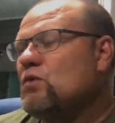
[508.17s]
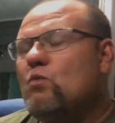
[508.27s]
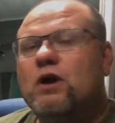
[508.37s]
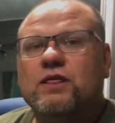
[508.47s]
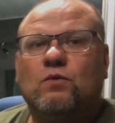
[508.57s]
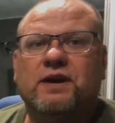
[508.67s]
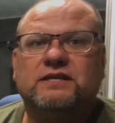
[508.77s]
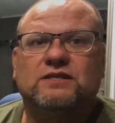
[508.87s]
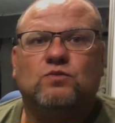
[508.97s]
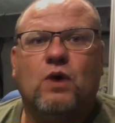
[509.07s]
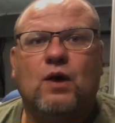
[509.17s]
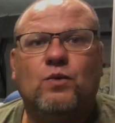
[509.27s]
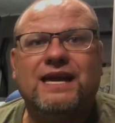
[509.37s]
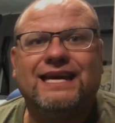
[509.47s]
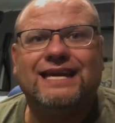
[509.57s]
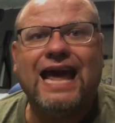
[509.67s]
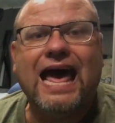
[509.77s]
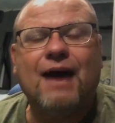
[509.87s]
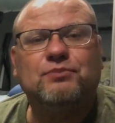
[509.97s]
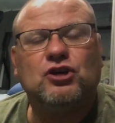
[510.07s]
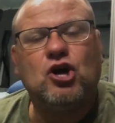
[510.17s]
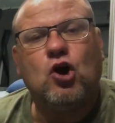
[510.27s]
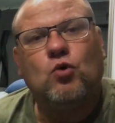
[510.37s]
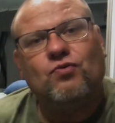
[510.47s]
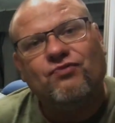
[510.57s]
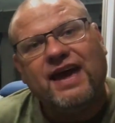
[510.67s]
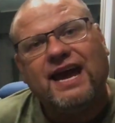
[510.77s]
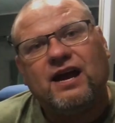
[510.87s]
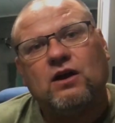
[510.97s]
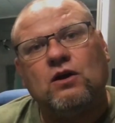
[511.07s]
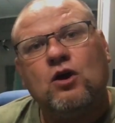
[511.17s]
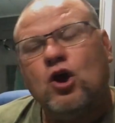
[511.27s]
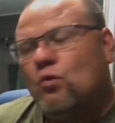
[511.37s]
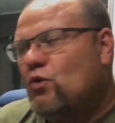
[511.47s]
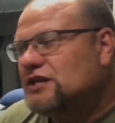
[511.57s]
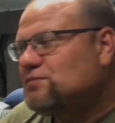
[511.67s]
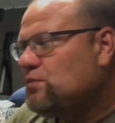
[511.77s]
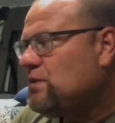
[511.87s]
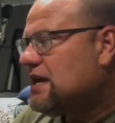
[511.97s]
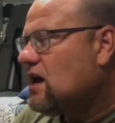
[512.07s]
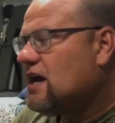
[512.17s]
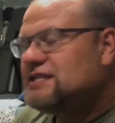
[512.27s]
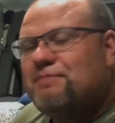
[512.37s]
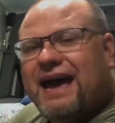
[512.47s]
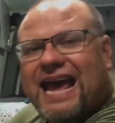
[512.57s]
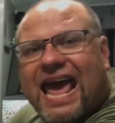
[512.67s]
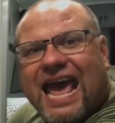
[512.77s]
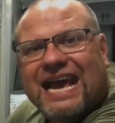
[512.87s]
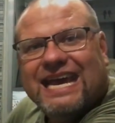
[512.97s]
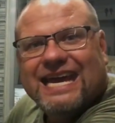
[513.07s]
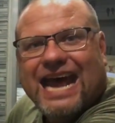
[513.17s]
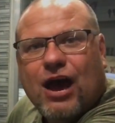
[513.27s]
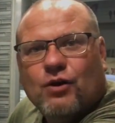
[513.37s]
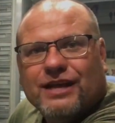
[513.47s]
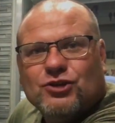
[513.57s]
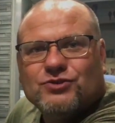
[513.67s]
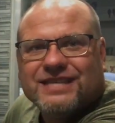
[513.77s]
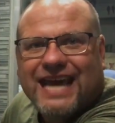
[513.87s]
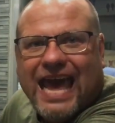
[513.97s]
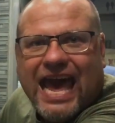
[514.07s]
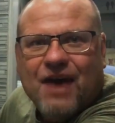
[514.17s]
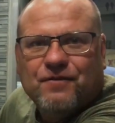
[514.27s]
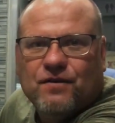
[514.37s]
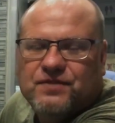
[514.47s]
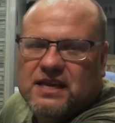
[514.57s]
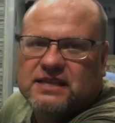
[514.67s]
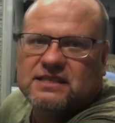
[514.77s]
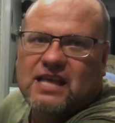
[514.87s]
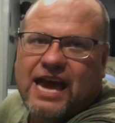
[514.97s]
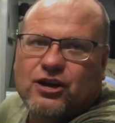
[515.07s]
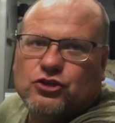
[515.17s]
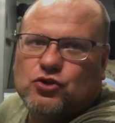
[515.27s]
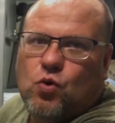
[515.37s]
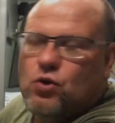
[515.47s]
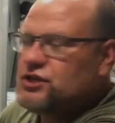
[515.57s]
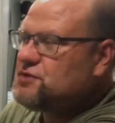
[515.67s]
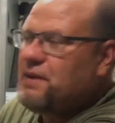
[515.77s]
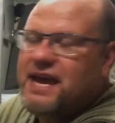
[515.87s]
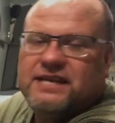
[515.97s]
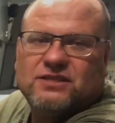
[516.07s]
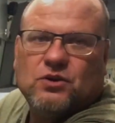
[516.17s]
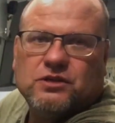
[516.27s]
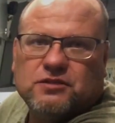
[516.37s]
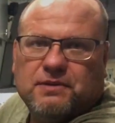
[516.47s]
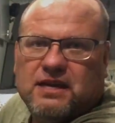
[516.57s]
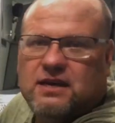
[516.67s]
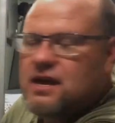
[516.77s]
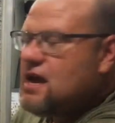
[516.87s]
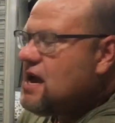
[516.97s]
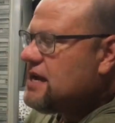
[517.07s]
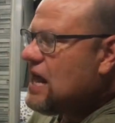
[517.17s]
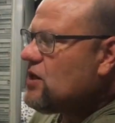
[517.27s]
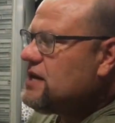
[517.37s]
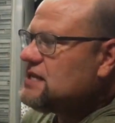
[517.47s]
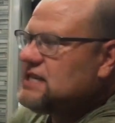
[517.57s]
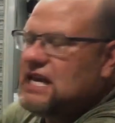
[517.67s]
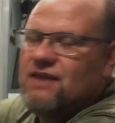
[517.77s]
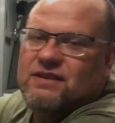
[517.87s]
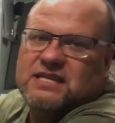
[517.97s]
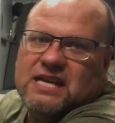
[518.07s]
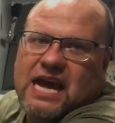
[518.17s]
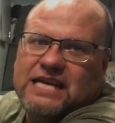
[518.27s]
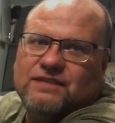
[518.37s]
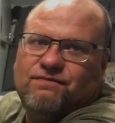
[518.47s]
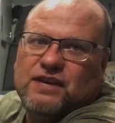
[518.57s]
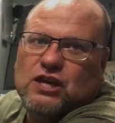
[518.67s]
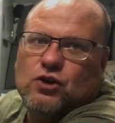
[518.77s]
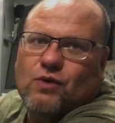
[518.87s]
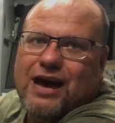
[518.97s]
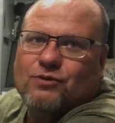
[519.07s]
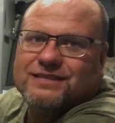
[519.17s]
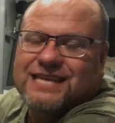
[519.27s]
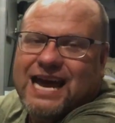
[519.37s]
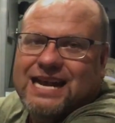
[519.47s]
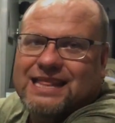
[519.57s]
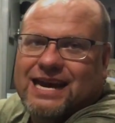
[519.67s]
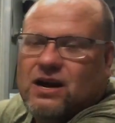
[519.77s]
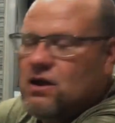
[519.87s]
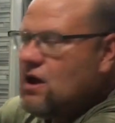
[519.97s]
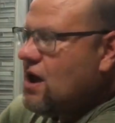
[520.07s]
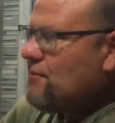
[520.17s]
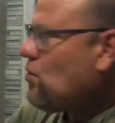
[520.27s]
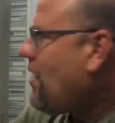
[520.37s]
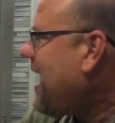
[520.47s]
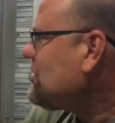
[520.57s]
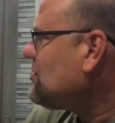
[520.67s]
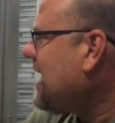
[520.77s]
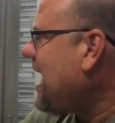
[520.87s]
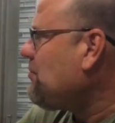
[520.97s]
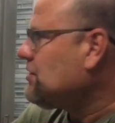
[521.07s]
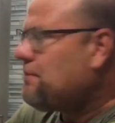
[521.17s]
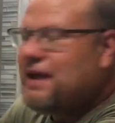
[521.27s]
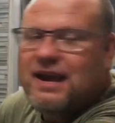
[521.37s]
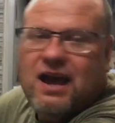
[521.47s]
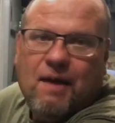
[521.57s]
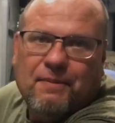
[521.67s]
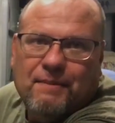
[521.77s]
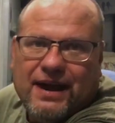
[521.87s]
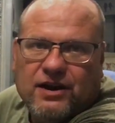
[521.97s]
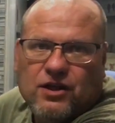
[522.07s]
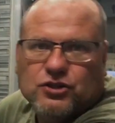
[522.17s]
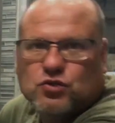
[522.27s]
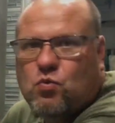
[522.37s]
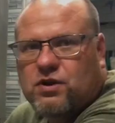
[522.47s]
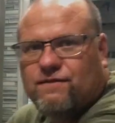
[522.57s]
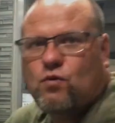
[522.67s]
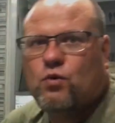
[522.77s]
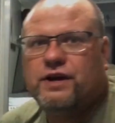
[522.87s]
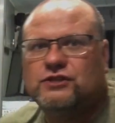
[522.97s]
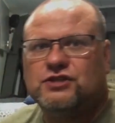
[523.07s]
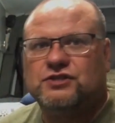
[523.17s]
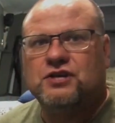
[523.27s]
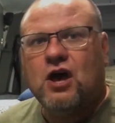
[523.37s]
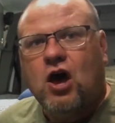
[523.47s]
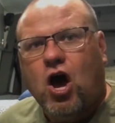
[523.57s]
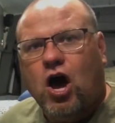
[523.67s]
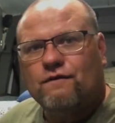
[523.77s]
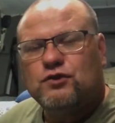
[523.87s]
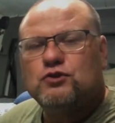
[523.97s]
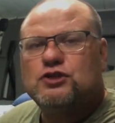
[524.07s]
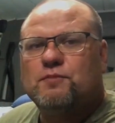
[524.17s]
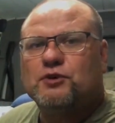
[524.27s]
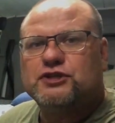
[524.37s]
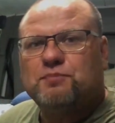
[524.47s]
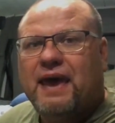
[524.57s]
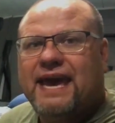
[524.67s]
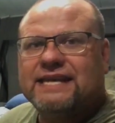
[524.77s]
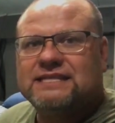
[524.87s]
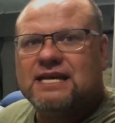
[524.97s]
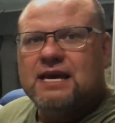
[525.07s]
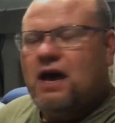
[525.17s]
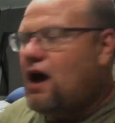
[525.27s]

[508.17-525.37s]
One of the reasons why we didn't opt to go there was because by hanging it out and using half of the slider door space, so to speak, not only does it give us a nice view outside of there, but we're actually able to pick up about another 24 inches of usable space